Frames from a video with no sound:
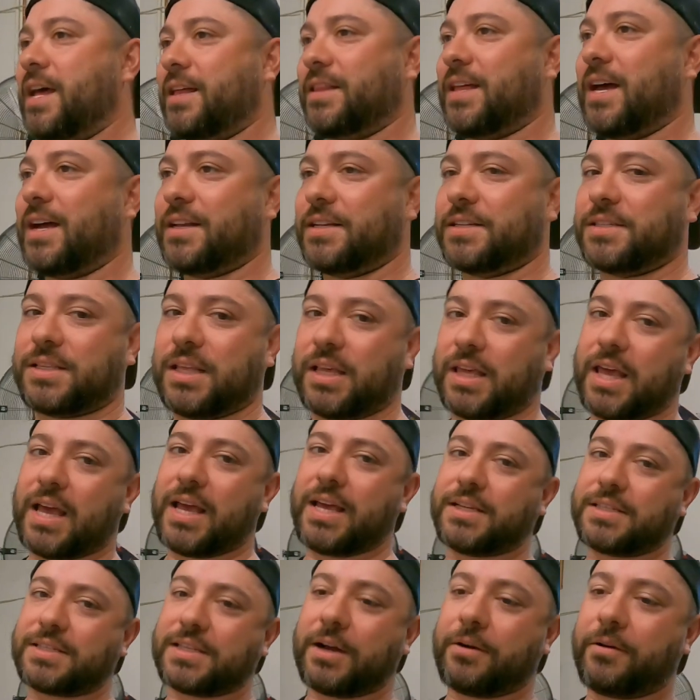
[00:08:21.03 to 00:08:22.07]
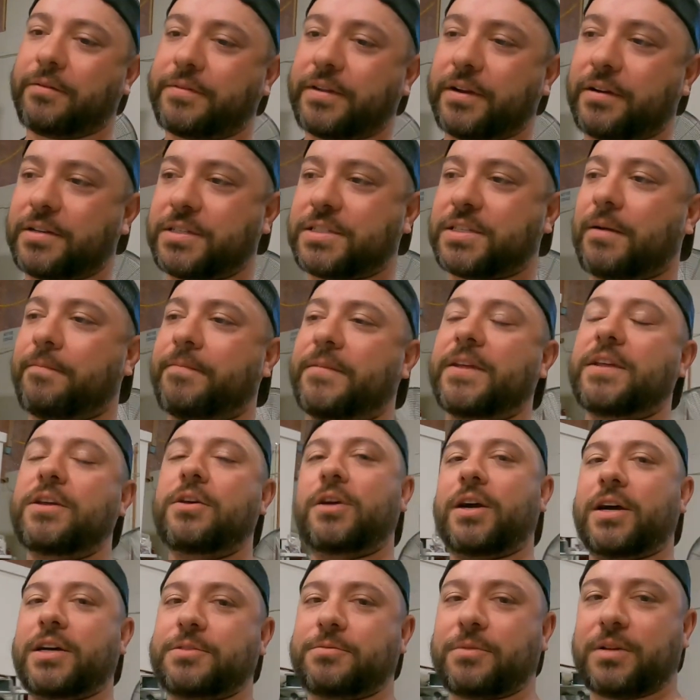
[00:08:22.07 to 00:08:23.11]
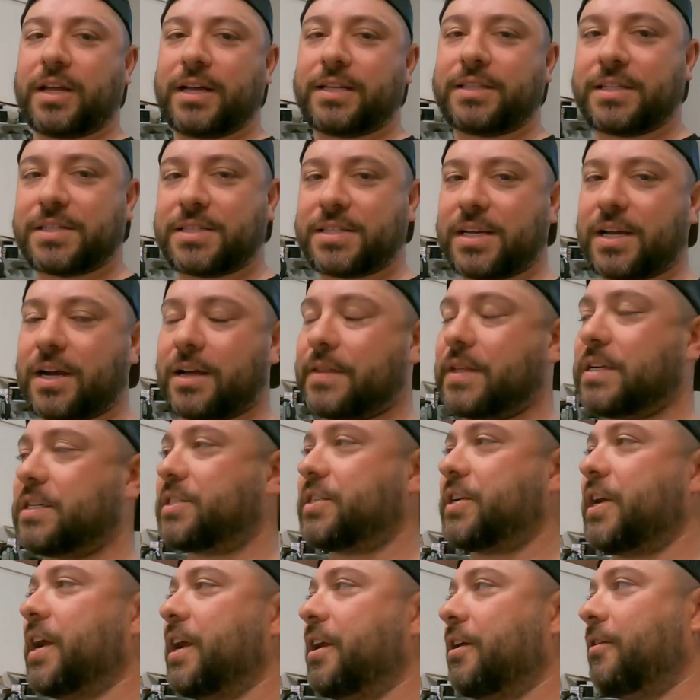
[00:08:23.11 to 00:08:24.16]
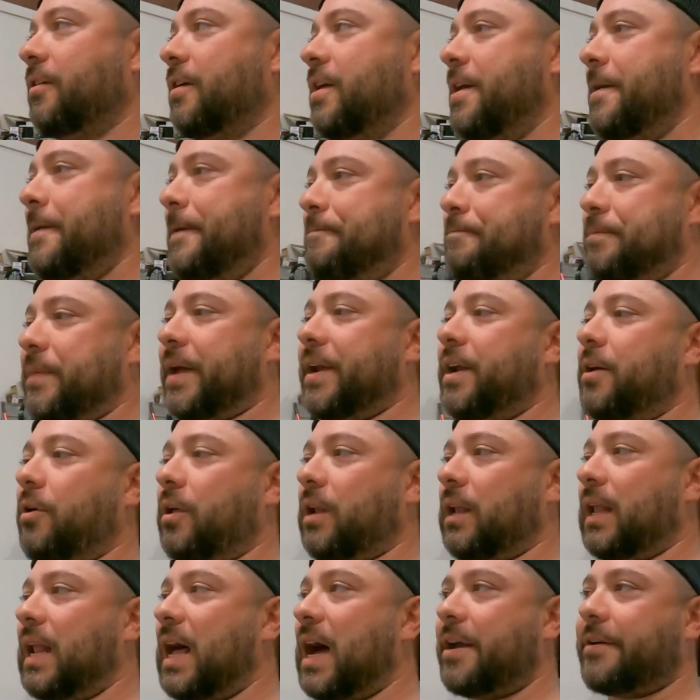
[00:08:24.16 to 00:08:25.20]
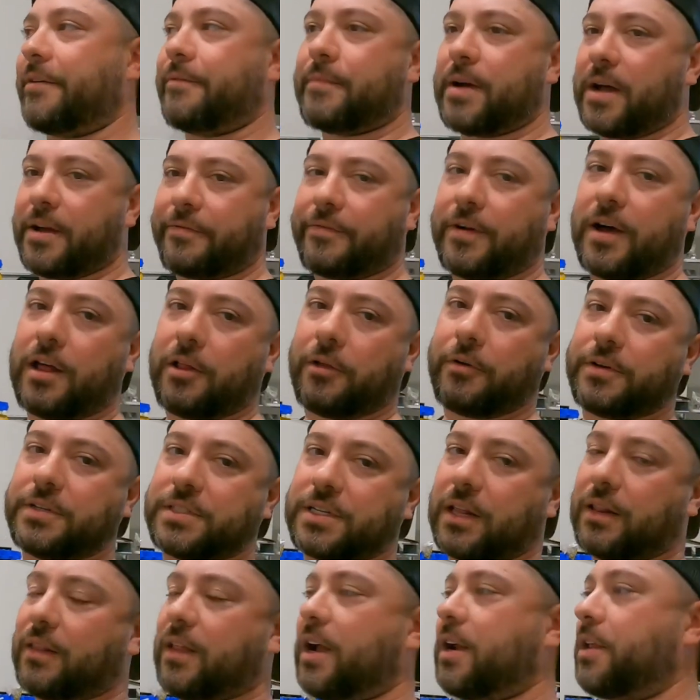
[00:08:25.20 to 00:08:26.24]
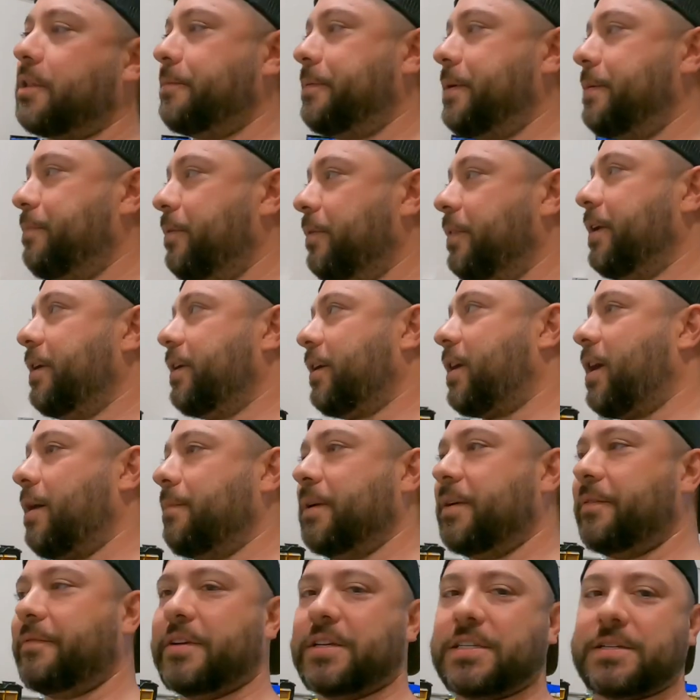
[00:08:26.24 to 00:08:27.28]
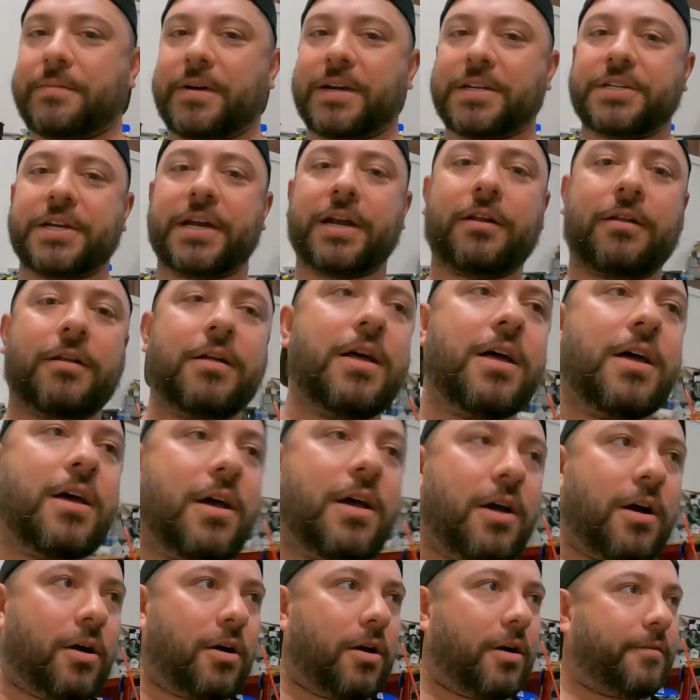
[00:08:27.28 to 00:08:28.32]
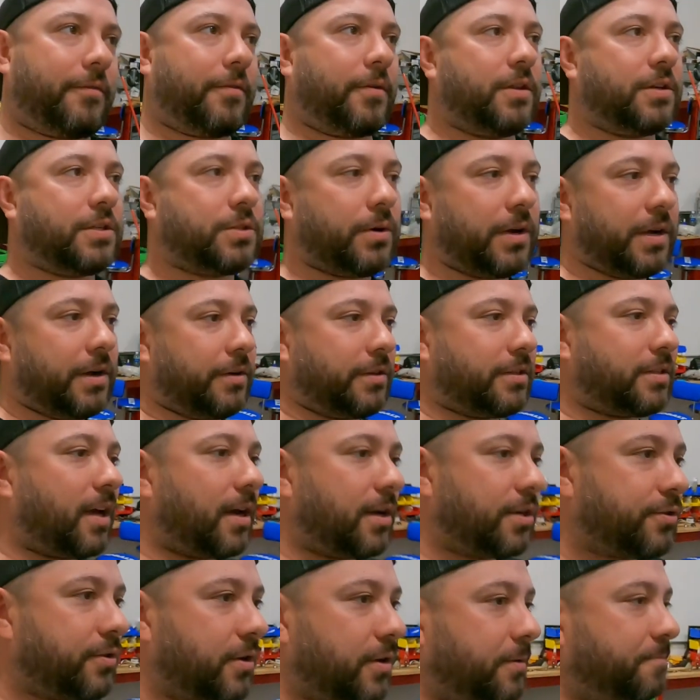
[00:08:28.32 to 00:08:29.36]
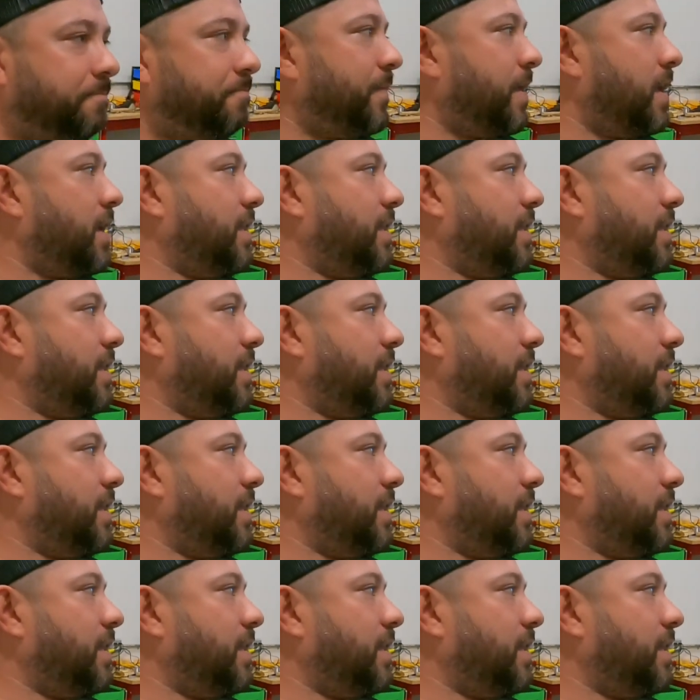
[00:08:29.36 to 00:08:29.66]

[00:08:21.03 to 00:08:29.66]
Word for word: That is the case. Now, if there is something you guys would like to see on this channel, I know a lot of my followers and a lot of the people that are coming to visit my channel are for the Toyota Tundra.